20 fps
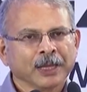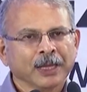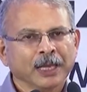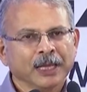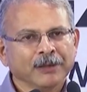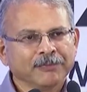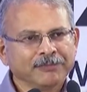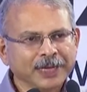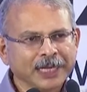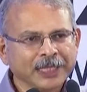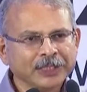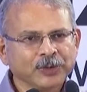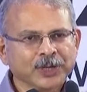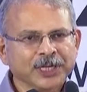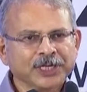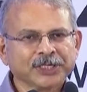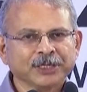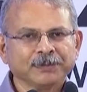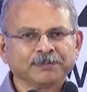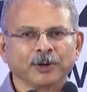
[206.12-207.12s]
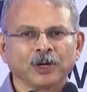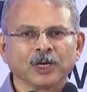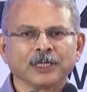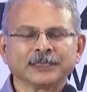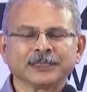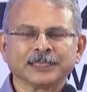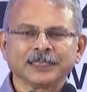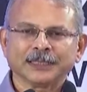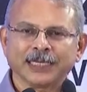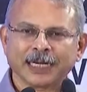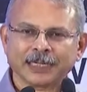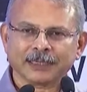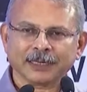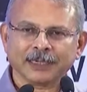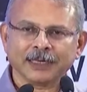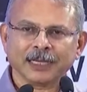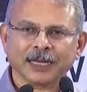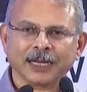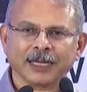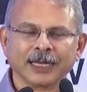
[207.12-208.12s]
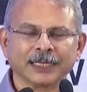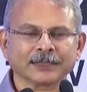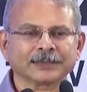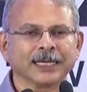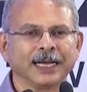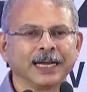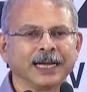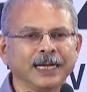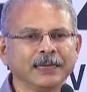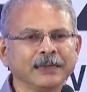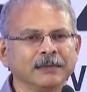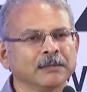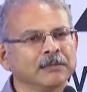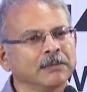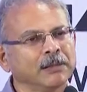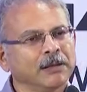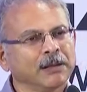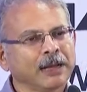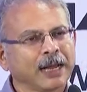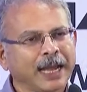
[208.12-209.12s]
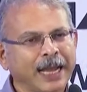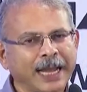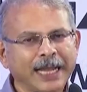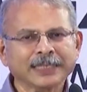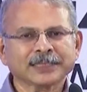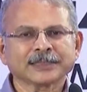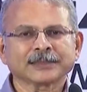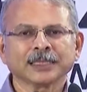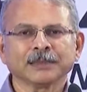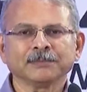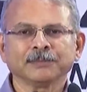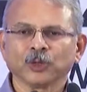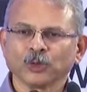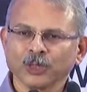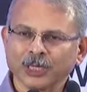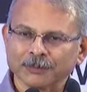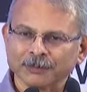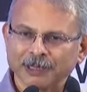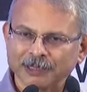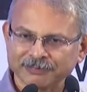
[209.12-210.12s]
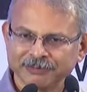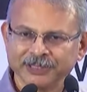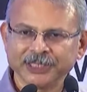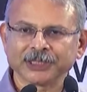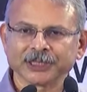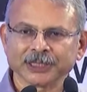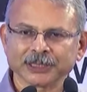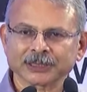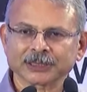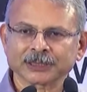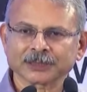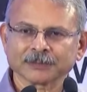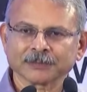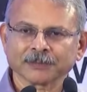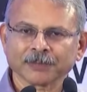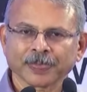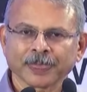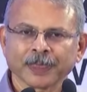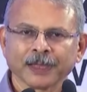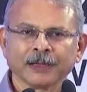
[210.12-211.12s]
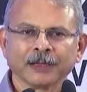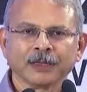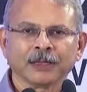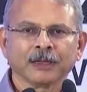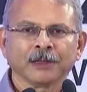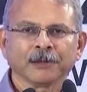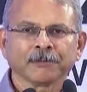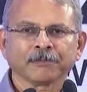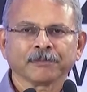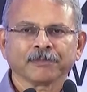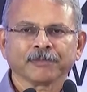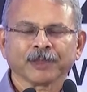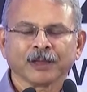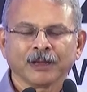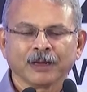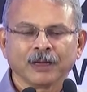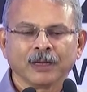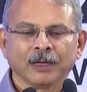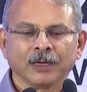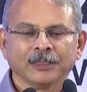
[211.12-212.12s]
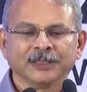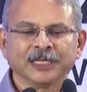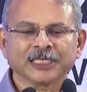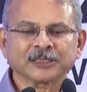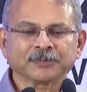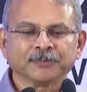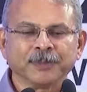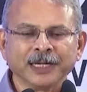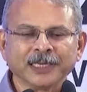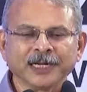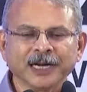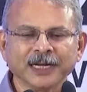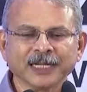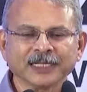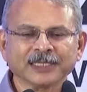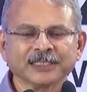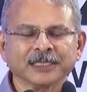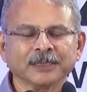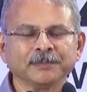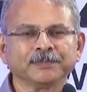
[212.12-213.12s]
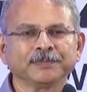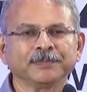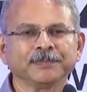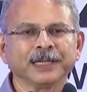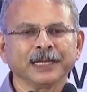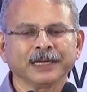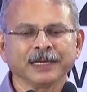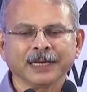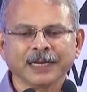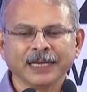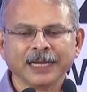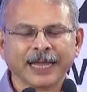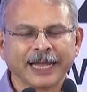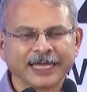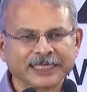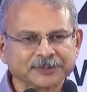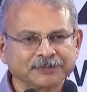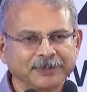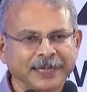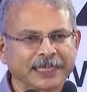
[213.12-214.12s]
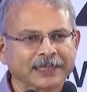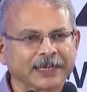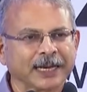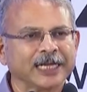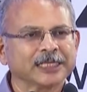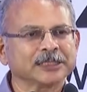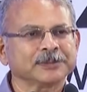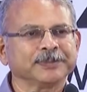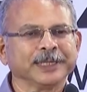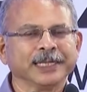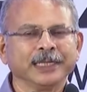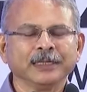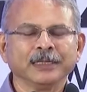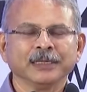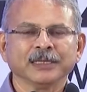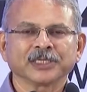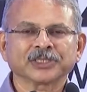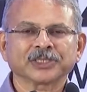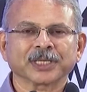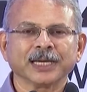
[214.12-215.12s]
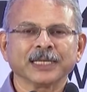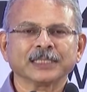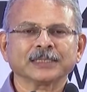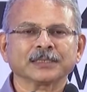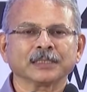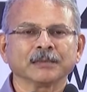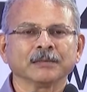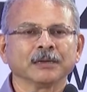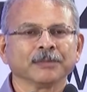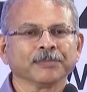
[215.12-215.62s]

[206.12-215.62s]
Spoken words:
Every education policy that India has had has some notable features. This multidisciplinary aspect has been stressed